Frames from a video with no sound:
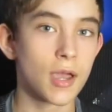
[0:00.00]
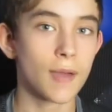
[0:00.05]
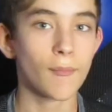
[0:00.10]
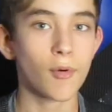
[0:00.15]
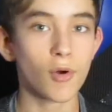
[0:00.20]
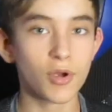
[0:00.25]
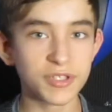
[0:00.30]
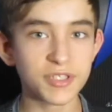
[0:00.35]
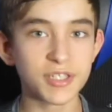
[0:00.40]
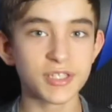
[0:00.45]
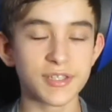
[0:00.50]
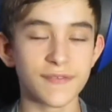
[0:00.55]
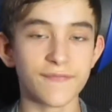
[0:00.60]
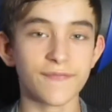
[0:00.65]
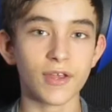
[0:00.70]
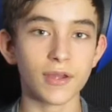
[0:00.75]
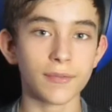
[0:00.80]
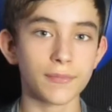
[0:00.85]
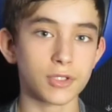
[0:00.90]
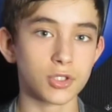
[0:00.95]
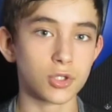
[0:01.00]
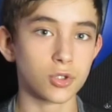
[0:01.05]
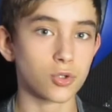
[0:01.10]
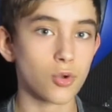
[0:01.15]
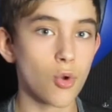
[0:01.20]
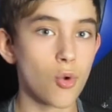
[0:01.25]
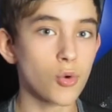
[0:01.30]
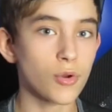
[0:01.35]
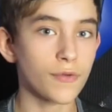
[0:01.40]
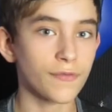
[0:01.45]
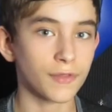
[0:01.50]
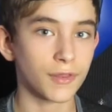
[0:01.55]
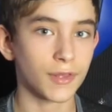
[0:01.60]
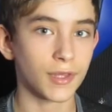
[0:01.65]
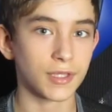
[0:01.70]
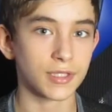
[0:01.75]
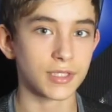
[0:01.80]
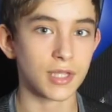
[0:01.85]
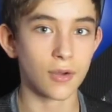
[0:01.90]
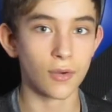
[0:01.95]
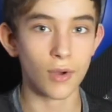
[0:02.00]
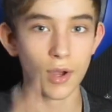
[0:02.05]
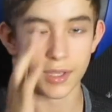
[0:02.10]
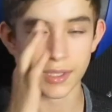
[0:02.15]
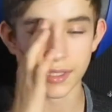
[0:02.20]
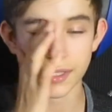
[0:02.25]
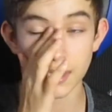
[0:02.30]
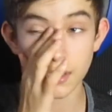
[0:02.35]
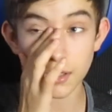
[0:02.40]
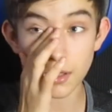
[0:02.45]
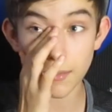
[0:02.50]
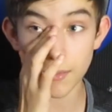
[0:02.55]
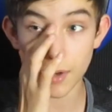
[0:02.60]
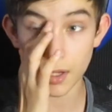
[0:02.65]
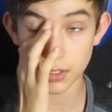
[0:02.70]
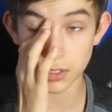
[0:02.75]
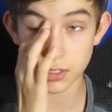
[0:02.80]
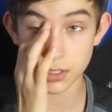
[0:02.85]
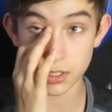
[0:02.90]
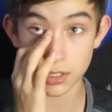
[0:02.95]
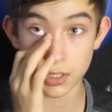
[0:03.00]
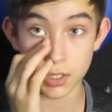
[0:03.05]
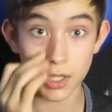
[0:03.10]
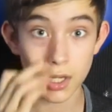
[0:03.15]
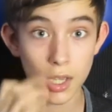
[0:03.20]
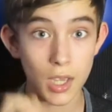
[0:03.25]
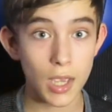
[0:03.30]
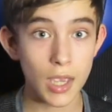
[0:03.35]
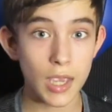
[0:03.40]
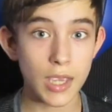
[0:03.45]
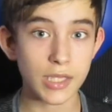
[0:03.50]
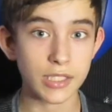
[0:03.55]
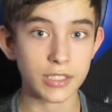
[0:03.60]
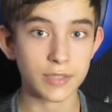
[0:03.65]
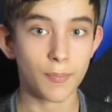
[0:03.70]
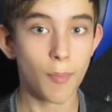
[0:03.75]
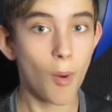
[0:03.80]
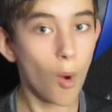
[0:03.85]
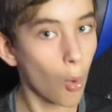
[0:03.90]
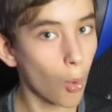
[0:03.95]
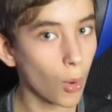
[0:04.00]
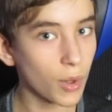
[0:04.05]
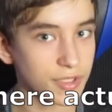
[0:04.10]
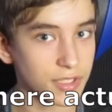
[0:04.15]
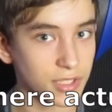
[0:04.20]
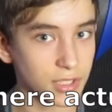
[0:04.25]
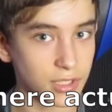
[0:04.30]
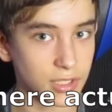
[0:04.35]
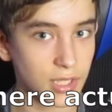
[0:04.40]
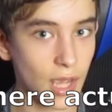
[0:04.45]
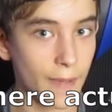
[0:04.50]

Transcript: Poisonous and venomous are two different things. Now, a Gila monster is poisonous.